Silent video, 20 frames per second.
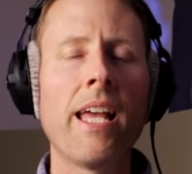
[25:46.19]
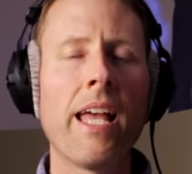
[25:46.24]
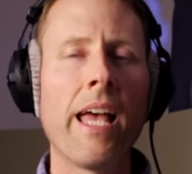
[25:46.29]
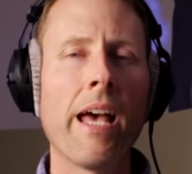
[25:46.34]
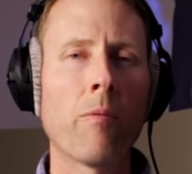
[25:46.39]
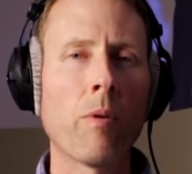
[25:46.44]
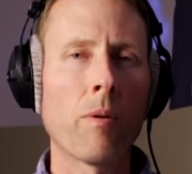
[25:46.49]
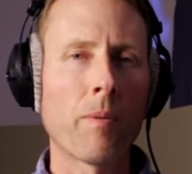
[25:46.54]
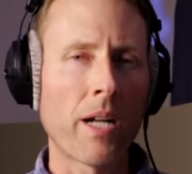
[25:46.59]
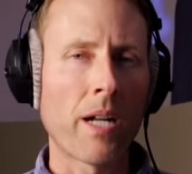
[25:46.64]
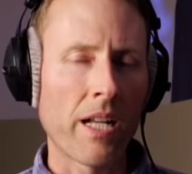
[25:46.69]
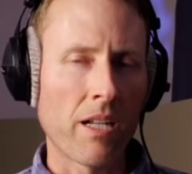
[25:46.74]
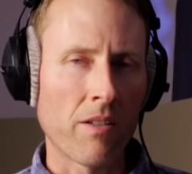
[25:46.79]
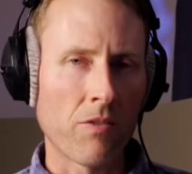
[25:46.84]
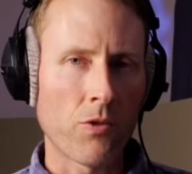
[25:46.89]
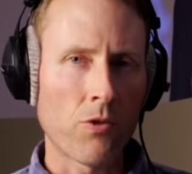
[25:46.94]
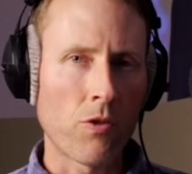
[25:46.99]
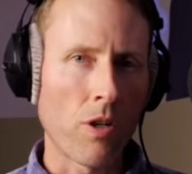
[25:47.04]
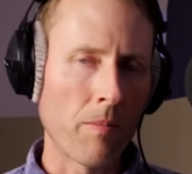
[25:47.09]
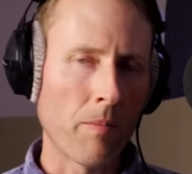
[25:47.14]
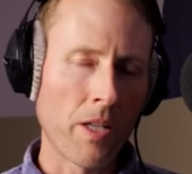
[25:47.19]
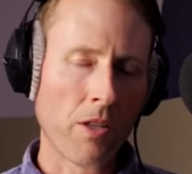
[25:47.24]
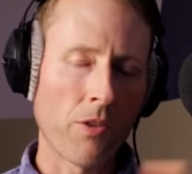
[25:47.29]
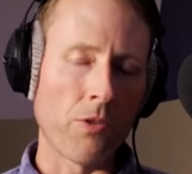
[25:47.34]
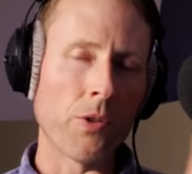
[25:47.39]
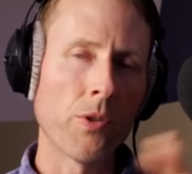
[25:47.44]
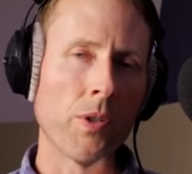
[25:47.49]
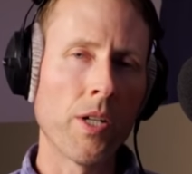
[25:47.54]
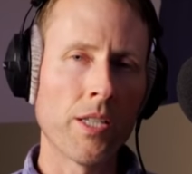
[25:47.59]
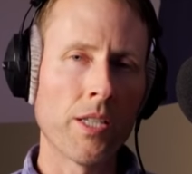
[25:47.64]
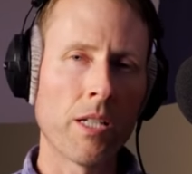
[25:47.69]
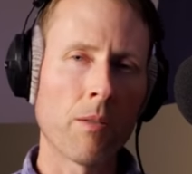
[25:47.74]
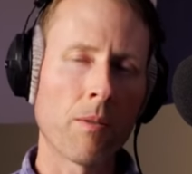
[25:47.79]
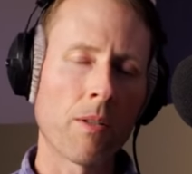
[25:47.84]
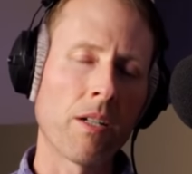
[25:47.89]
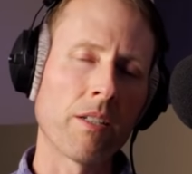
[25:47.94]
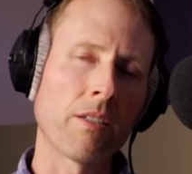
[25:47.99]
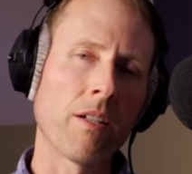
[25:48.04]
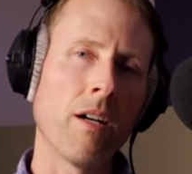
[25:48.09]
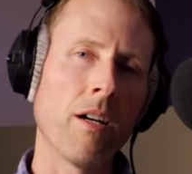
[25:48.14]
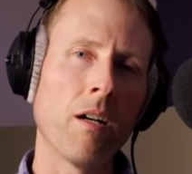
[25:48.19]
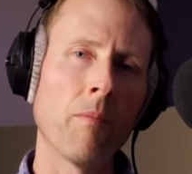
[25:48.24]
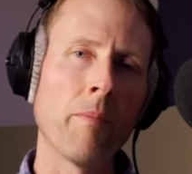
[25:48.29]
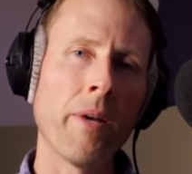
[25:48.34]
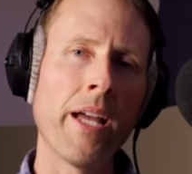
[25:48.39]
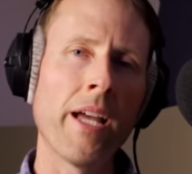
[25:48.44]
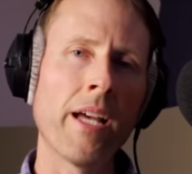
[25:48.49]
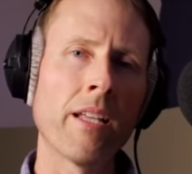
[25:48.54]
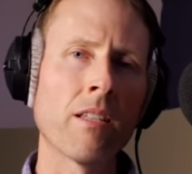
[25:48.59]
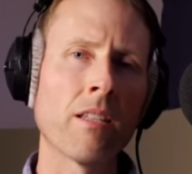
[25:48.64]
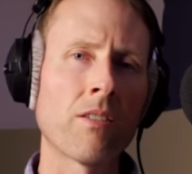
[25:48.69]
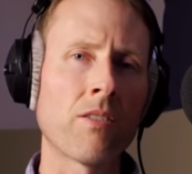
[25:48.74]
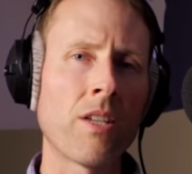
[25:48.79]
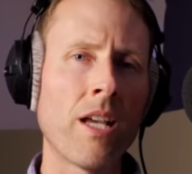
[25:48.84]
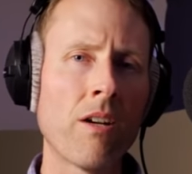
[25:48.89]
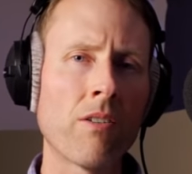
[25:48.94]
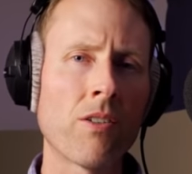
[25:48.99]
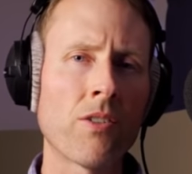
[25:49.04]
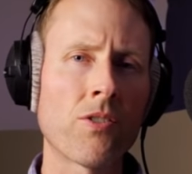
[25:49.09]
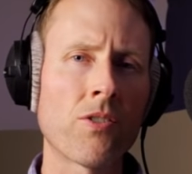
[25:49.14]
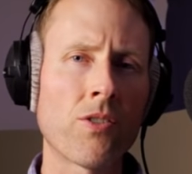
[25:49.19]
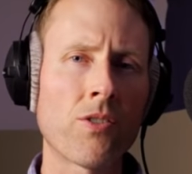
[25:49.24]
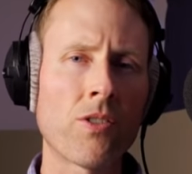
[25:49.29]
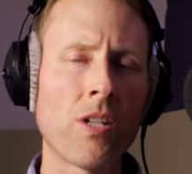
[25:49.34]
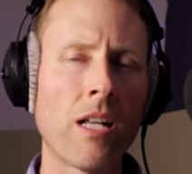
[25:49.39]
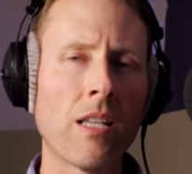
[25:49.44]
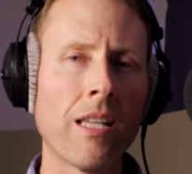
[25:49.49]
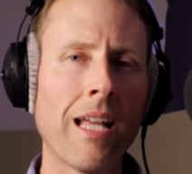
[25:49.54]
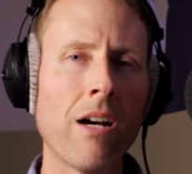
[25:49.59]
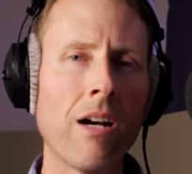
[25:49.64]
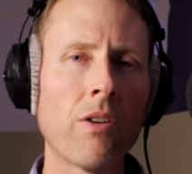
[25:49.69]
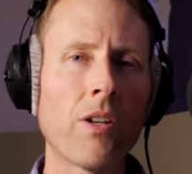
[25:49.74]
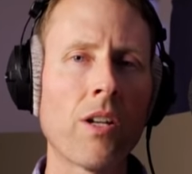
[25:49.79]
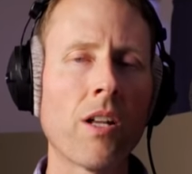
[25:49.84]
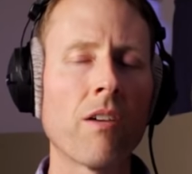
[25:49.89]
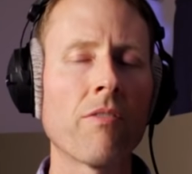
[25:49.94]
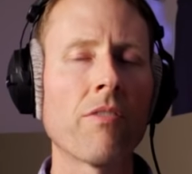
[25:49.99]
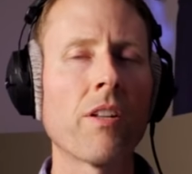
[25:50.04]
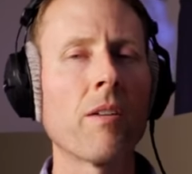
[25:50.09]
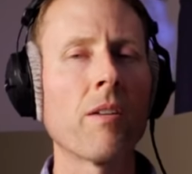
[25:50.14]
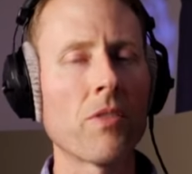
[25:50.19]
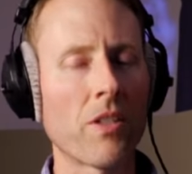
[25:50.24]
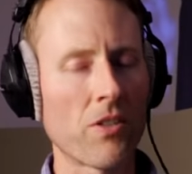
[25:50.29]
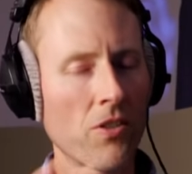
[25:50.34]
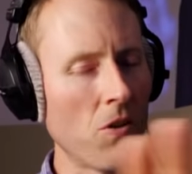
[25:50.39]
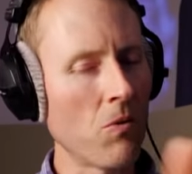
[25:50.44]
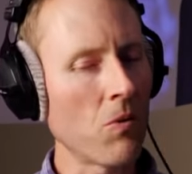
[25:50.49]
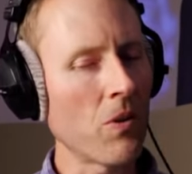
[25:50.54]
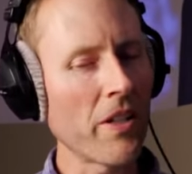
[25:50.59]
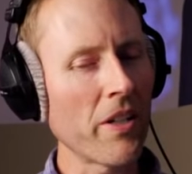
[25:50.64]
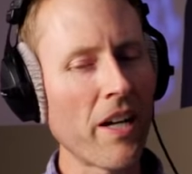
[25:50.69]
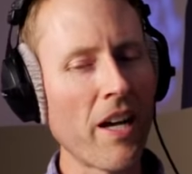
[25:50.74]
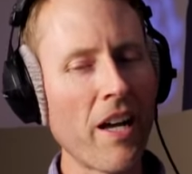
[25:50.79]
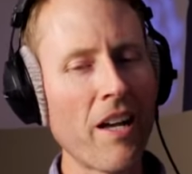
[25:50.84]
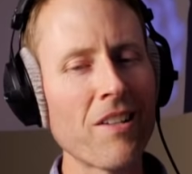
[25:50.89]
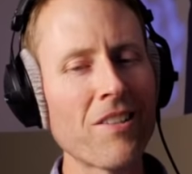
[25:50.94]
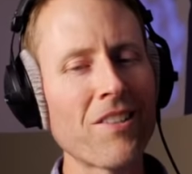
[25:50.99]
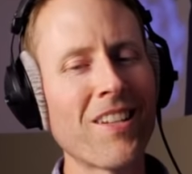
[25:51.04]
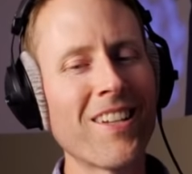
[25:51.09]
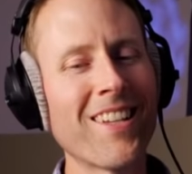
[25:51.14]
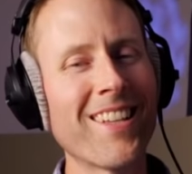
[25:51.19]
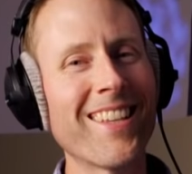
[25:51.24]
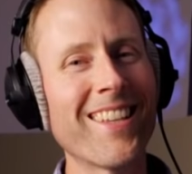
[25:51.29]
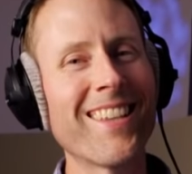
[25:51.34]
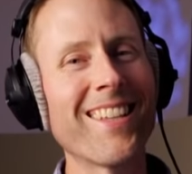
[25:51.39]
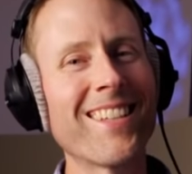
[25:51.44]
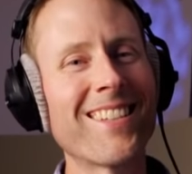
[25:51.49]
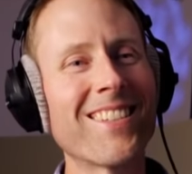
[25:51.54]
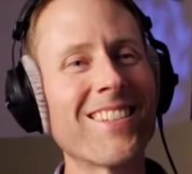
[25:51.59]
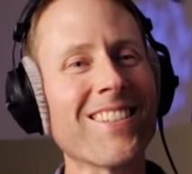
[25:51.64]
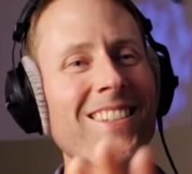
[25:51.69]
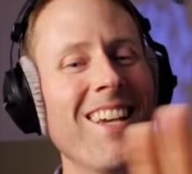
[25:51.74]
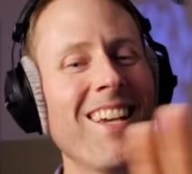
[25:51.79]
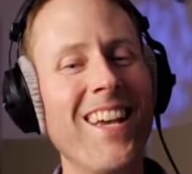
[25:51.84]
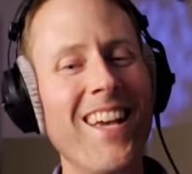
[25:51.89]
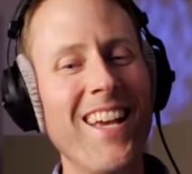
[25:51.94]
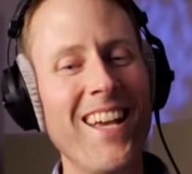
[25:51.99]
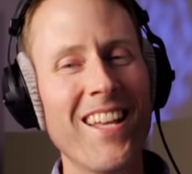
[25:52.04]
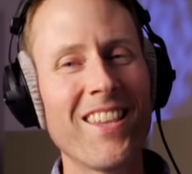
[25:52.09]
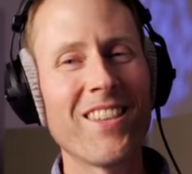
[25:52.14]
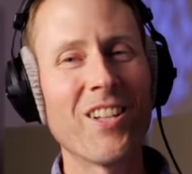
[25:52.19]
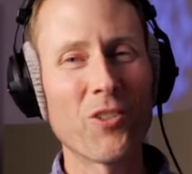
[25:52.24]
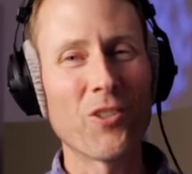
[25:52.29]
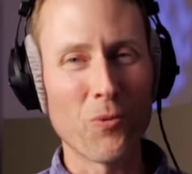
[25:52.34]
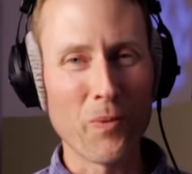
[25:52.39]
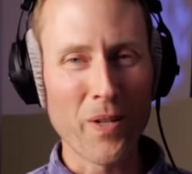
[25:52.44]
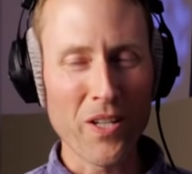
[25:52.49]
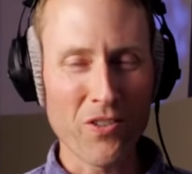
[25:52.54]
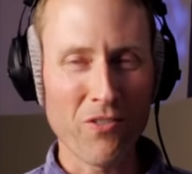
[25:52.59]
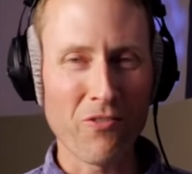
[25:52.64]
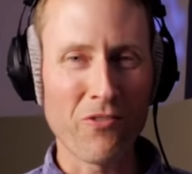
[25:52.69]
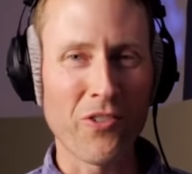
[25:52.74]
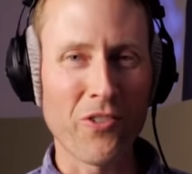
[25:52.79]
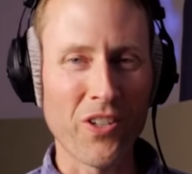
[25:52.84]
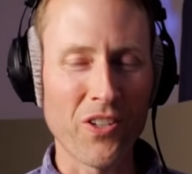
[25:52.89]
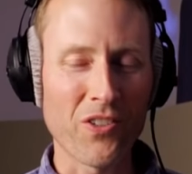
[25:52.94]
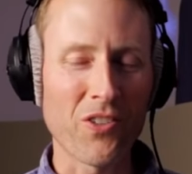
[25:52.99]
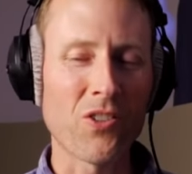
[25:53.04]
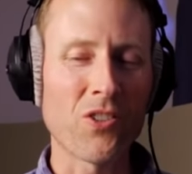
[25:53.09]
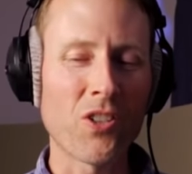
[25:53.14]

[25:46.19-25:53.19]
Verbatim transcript: And we were kind of scrubbing through it, and they were going, oh man, the sound is just not loud enough. And I was like, don't worry, guys, this is, there's a reason for this.